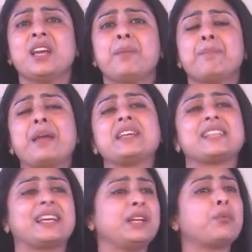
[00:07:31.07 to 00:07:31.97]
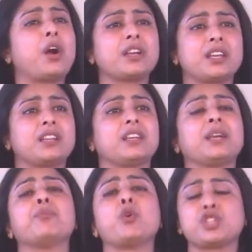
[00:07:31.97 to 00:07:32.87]
basically what the
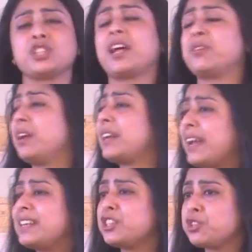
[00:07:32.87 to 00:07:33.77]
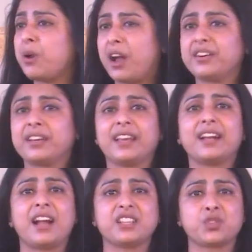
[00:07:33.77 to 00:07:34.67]
emotion that we are getting to 100
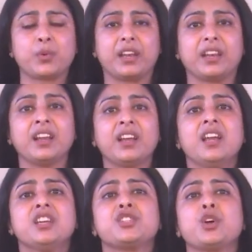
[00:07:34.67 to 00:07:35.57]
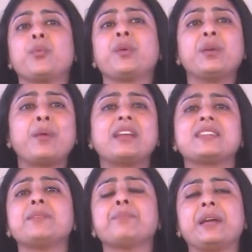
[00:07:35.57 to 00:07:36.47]
Giga as well. So we went
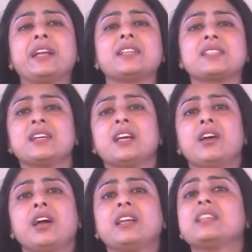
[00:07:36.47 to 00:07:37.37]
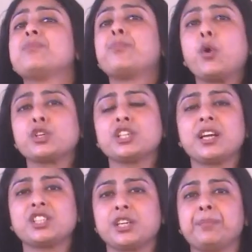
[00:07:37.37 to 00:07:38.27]
and built
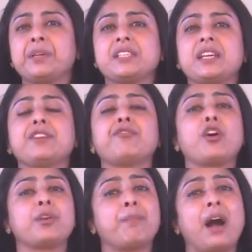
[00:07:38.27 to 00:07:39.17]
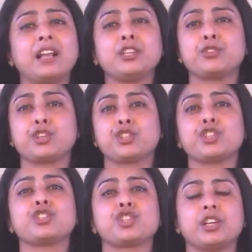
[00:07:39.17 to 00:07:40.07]
Poshana GPT for
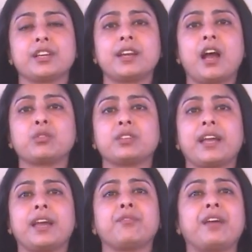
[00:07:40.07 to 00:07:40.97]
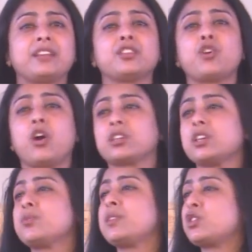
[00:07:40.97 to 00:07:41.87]
malnutrition children out there, where the
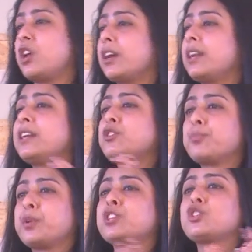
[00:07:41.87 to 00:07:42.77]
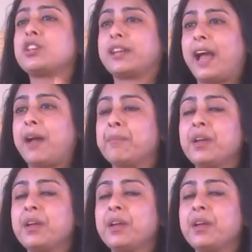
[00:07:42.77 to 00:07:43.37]
doctors were struggling to bridge the gap.